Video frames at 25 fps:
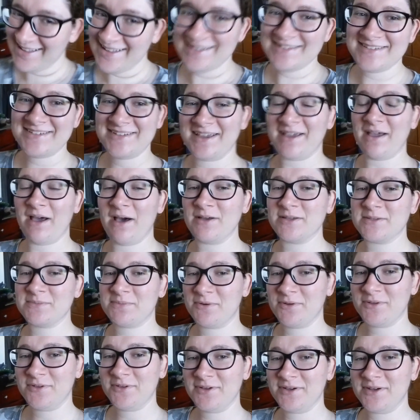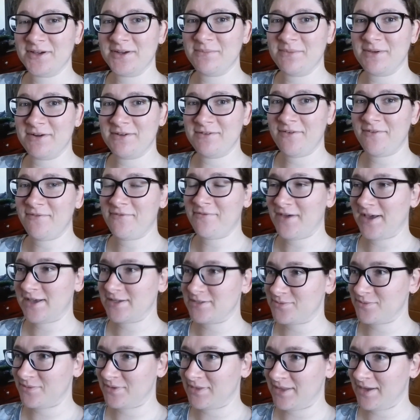So, yeah, I was pulling on a bit of a
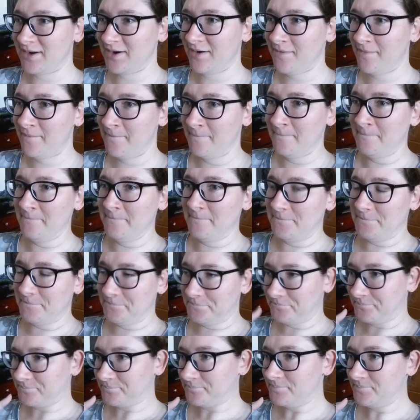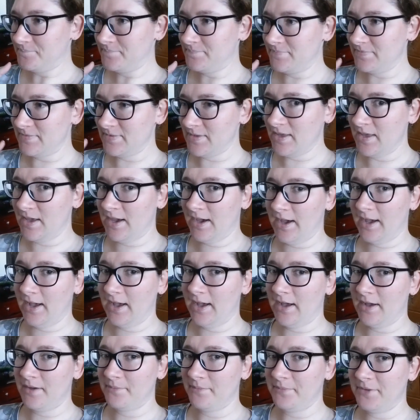fast one there.
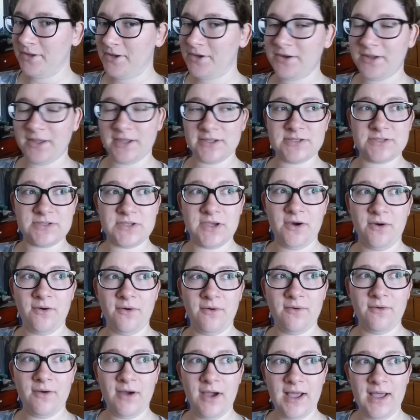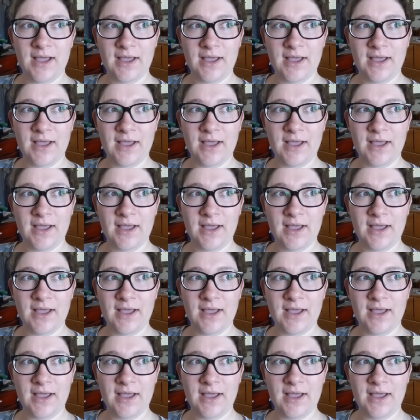Okay, so